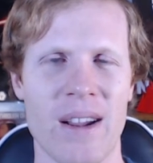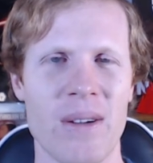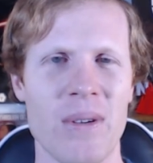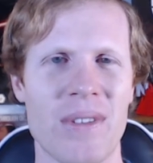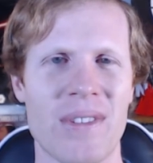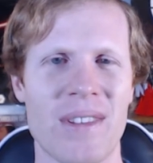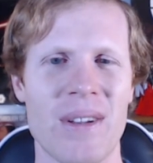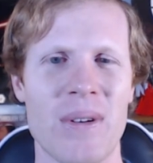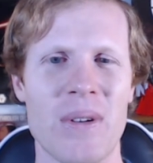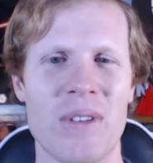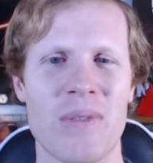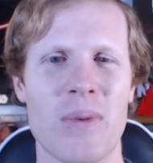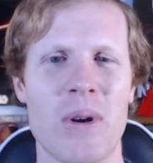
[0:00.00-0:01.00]

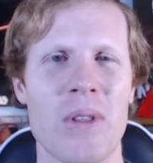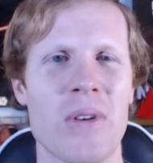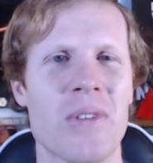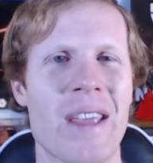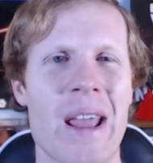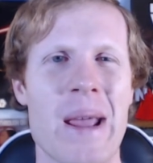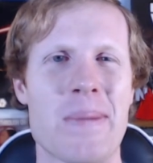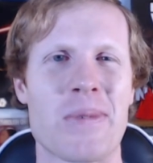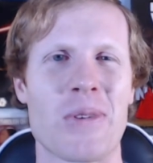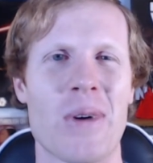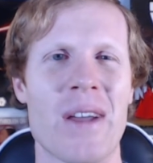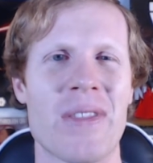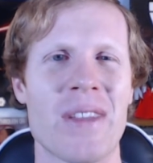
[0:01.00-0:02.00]
was one of those games
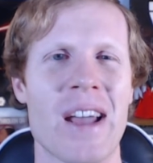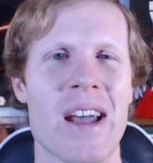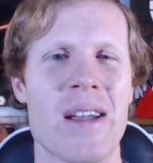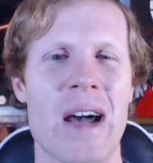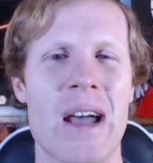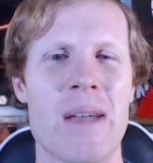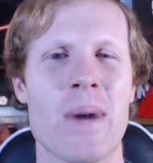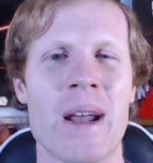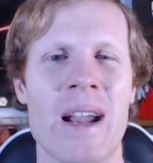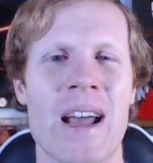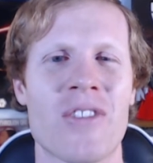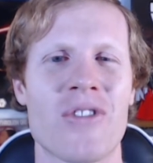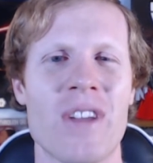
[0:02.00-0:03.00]
where I think I might
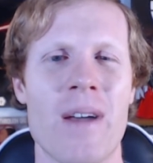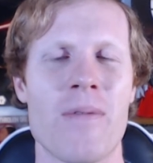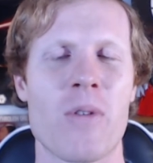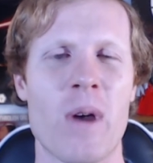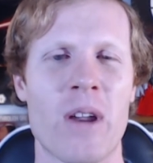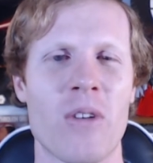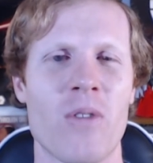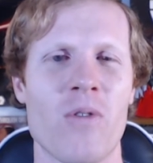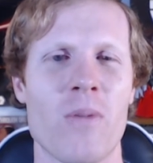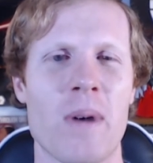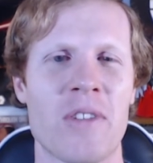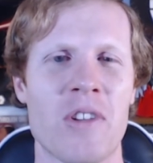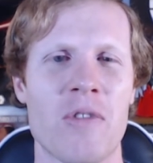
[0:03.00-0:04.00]
actually have the record
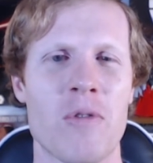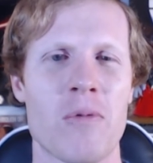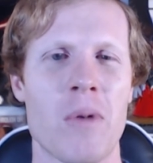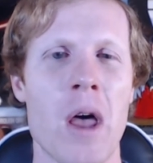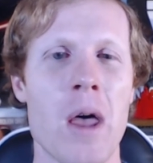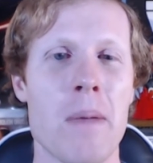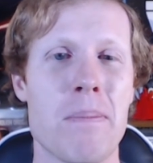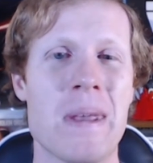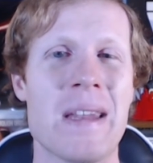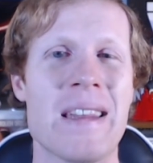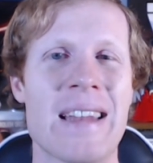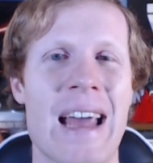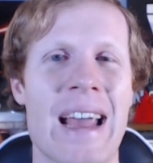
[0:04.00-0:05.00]
for myself of
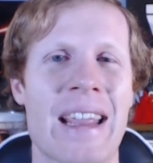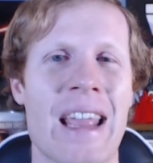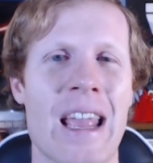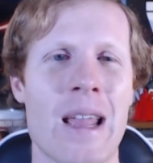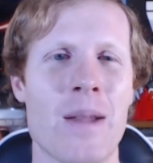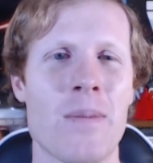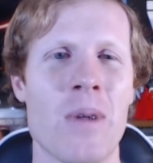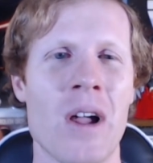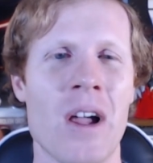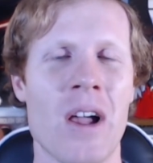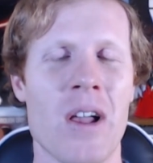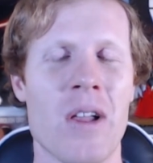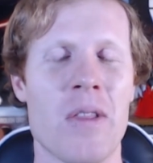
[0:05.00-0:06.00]
beating that game
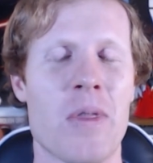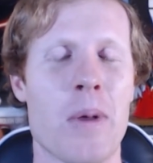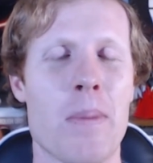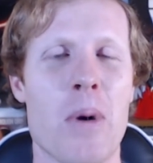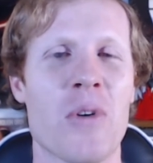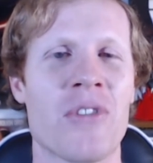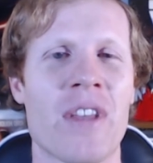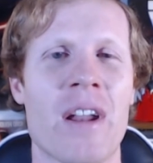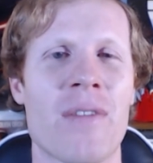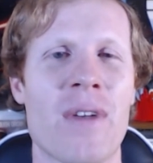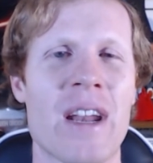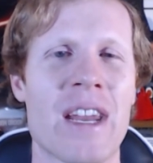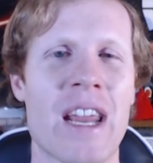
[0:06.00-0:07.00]
the most out
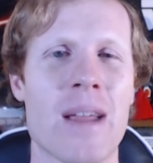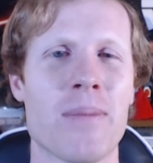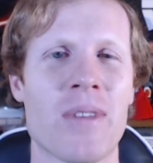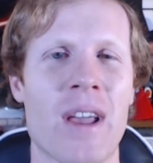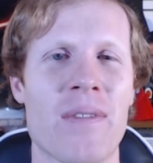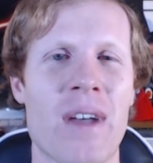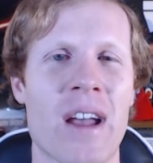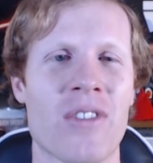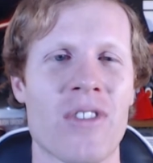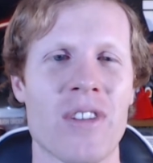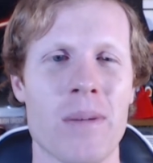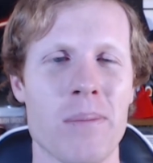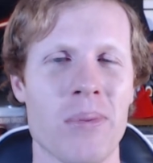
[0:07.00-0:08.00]
of any games I've
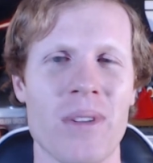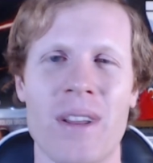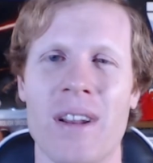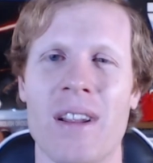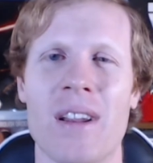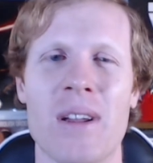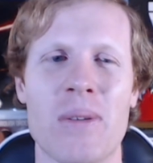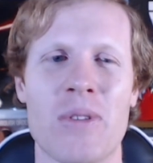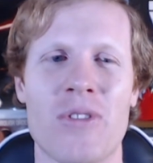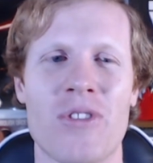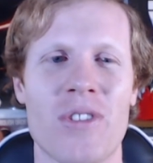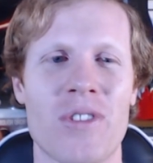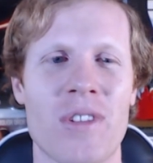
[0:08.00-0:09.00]
actually completed. It was
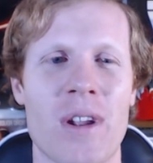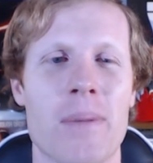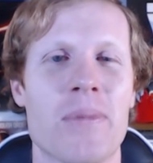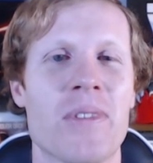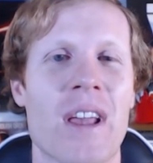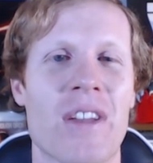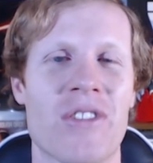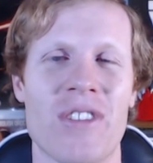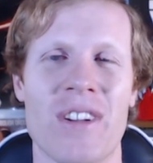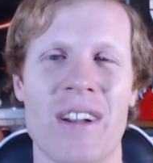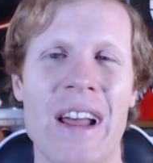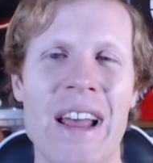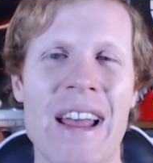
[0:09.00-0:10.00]
just an
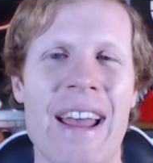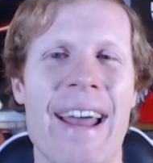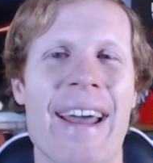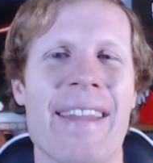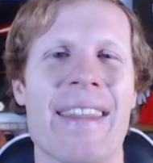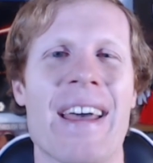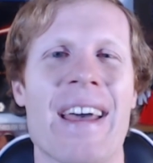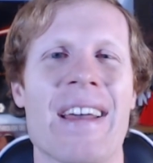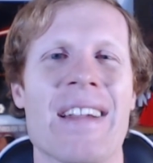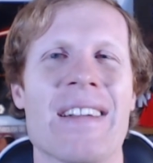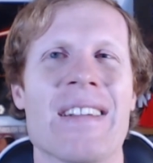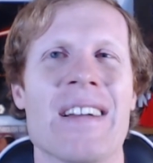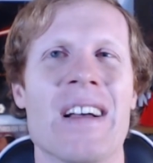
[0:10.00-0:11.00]
obsession. And
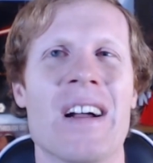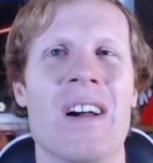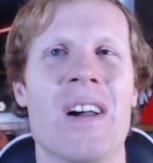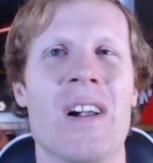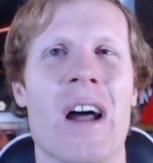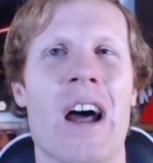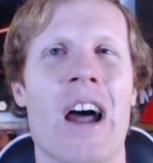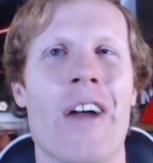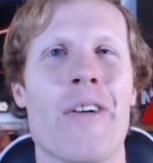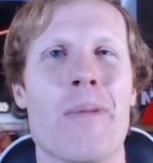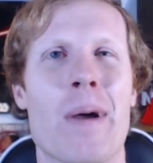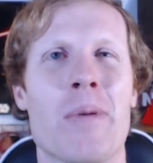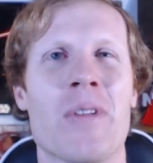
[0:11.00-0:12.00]
then I
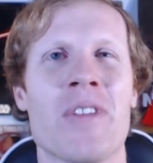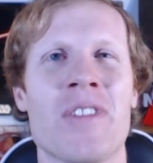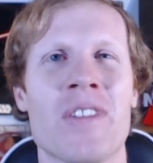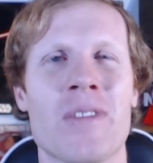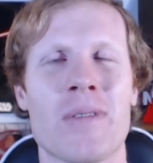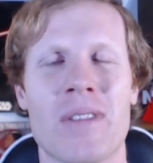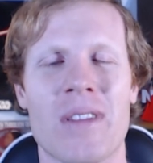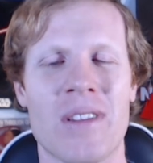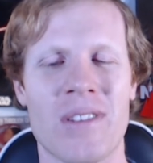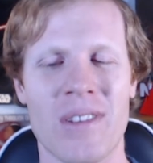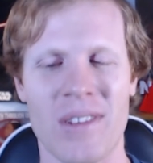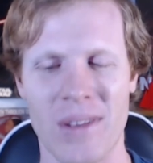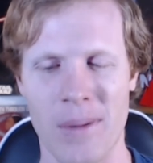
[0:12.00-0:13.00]
remember, this
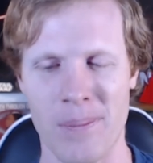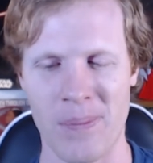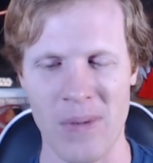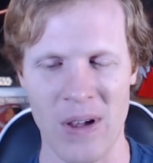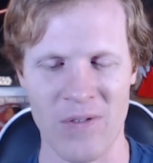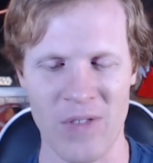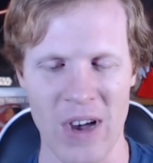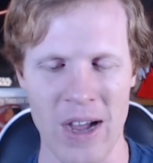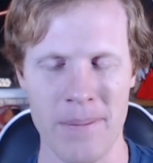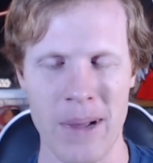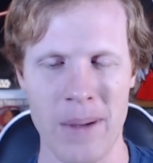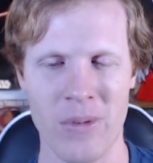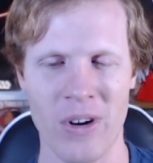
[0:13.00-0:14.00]
is a
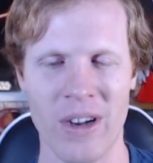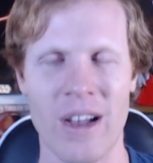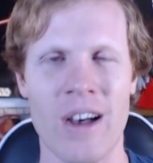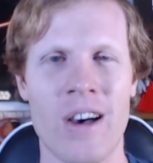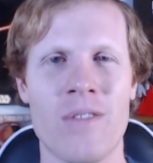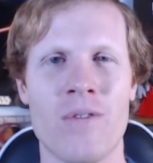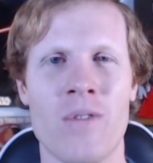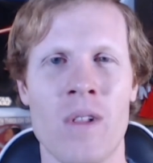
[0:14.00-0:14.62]
fond memory of